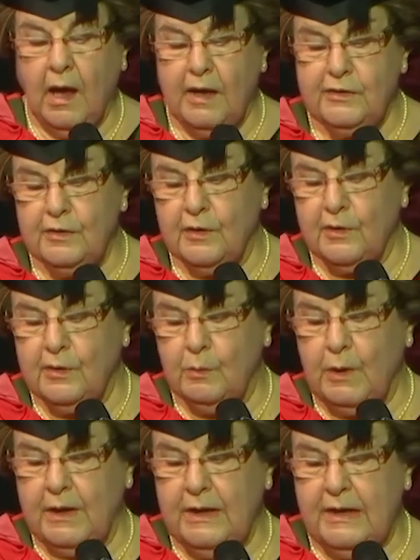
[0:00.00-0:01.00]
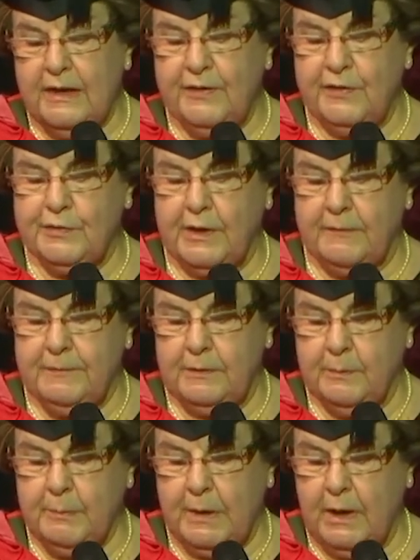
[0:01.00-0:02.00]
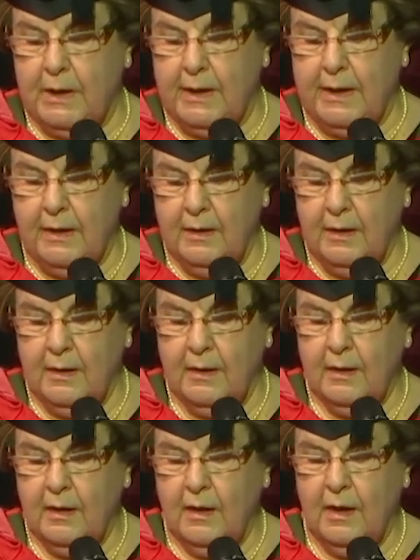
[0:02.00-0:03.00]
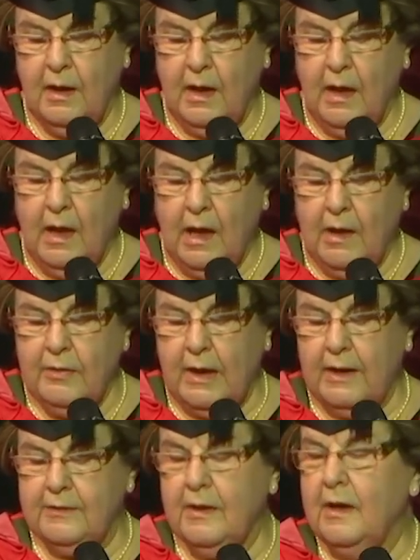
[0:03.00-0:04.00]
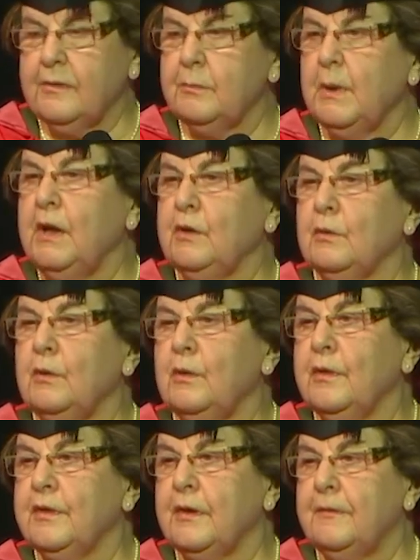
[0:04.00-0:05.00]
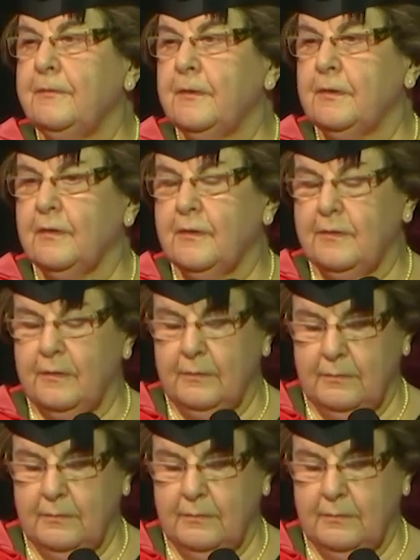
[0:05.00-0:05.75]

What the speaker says: took the one less travelled by, and that has made all the difference.